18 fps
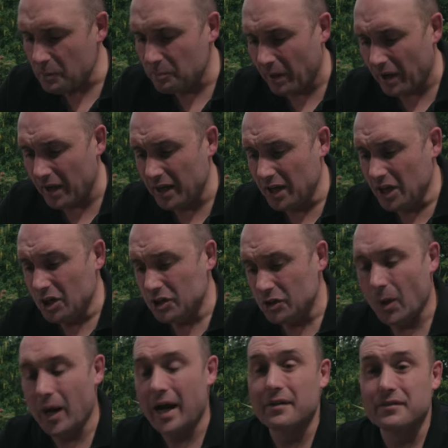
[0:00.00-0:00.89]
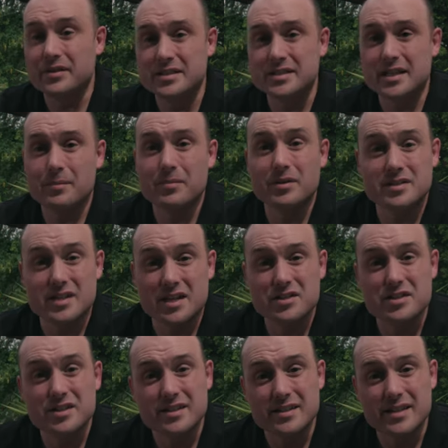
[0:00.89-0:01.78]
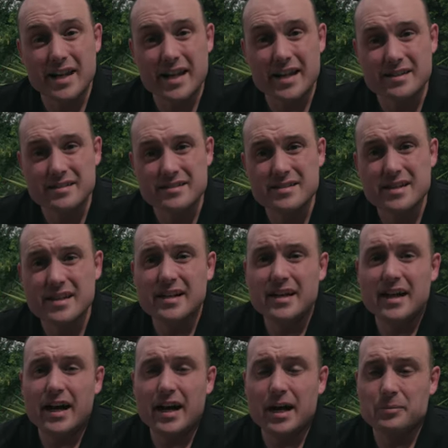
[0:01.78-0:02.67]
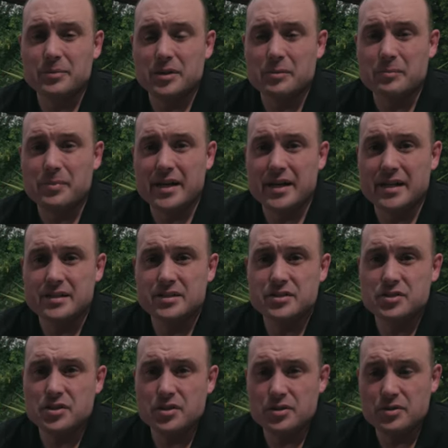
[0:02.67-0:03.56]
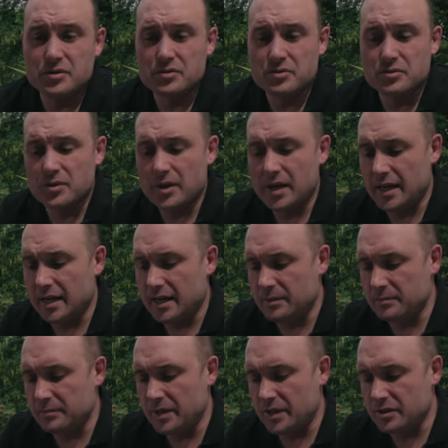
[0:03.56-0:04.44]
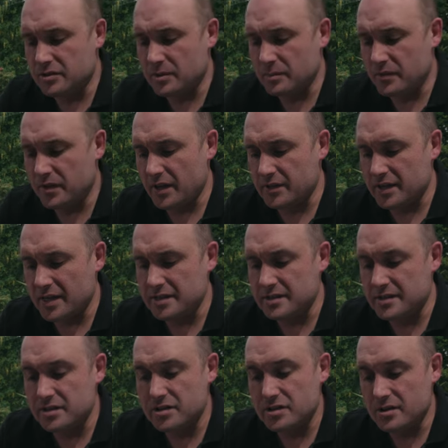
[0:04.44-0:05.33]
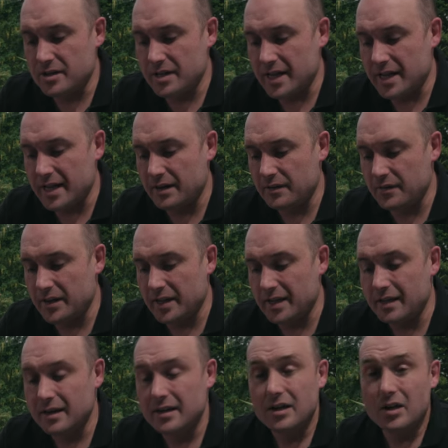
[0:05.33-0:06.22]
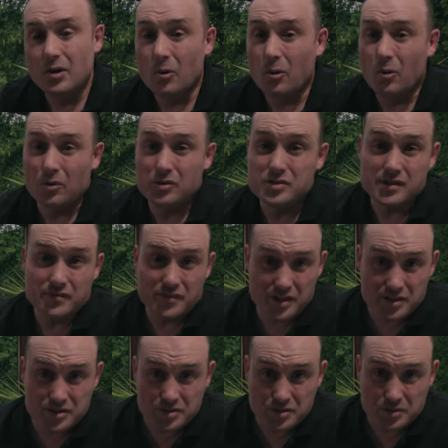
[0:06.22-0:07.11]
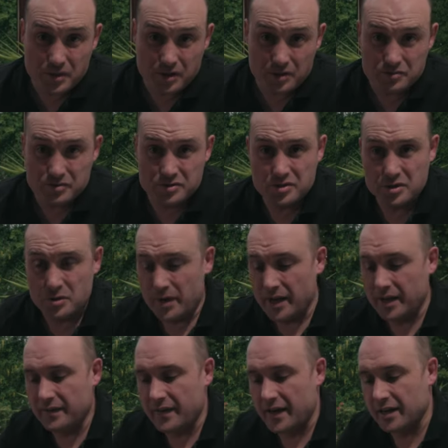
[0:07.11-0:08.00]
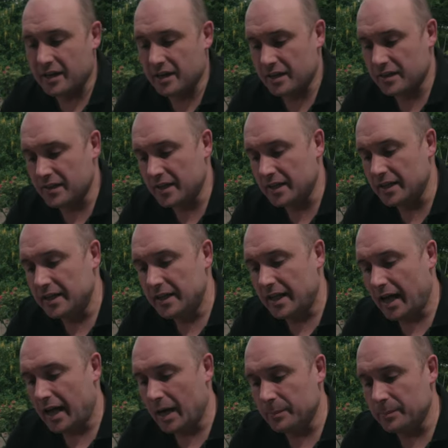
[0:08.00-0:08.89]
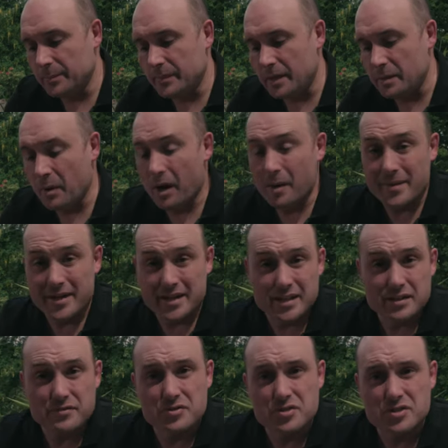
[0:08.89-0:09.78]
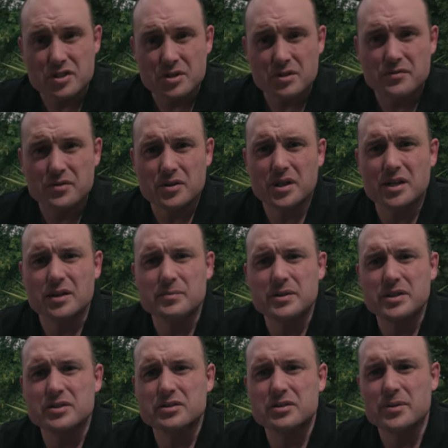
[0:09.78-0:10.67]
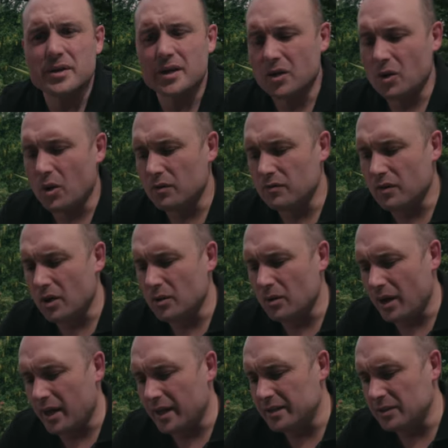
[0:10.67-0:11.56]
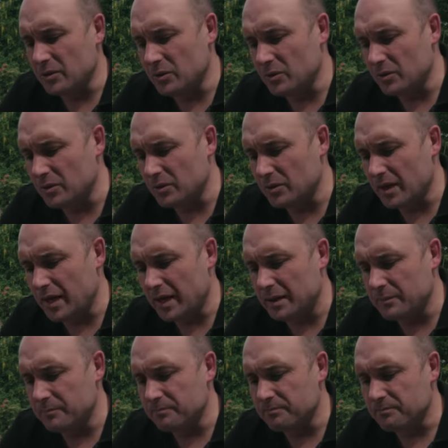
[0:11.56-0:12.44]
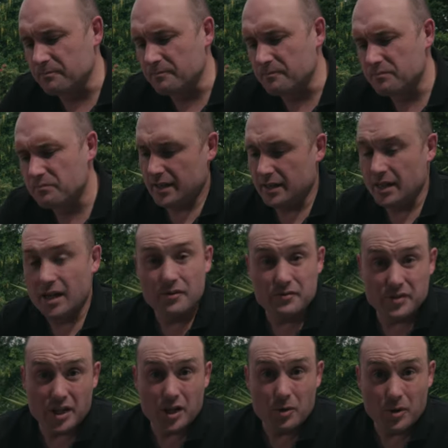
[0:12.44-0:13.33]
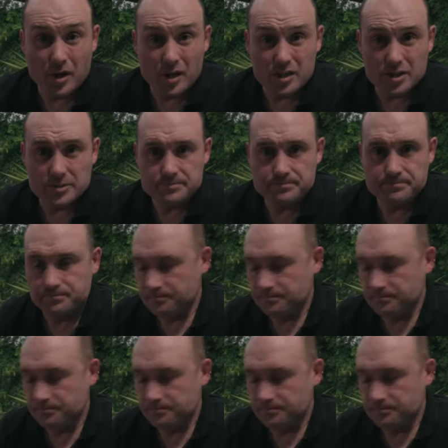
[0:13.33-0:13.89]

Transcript: But not having stabilization in the lens compared to some of the other lenses you can get out there, or 70-200, 2.8, that kind of thing, it might make a difference to you if you're going to be doing a lot of low light or video work.